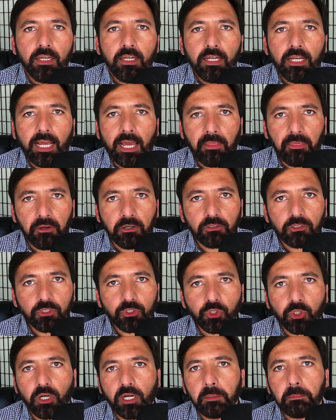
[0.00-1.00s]
Another
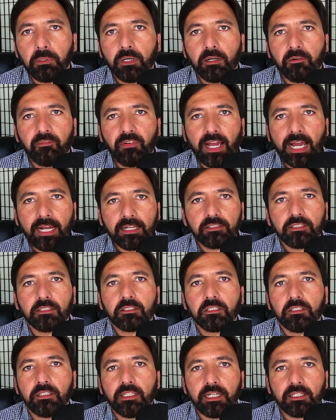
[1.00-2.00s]
type of asset
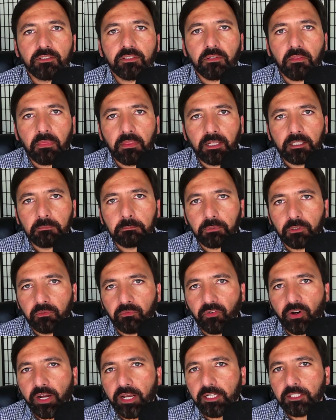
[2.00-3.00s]
class that
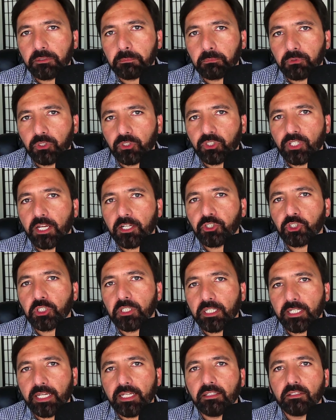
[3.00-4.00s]
provides protection
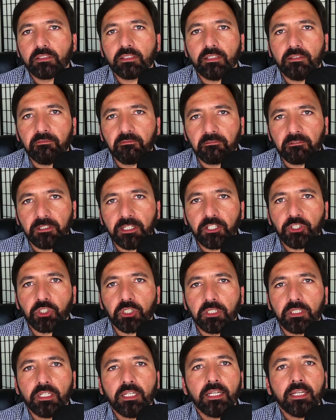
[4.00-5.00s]
against
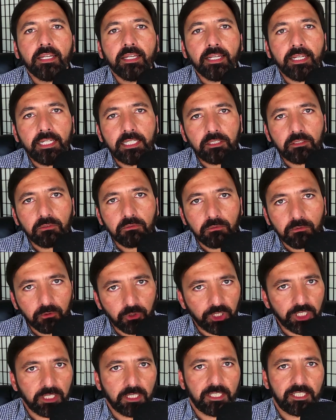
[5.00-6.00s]
inflation is
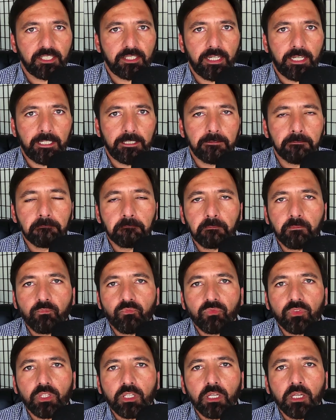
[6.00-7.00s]
real estate.
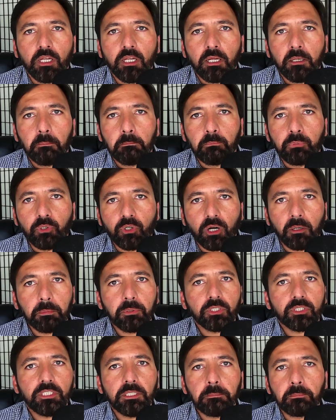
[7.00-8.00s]

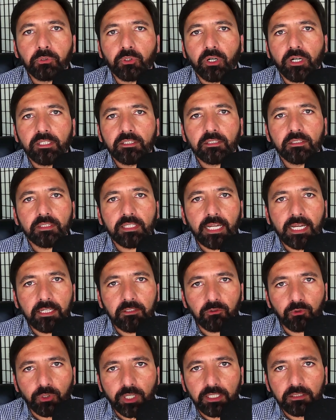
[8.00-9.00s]
Property prices
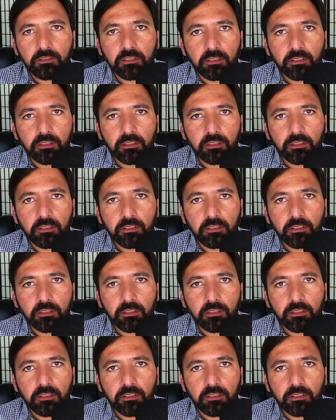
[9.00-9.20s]
and rental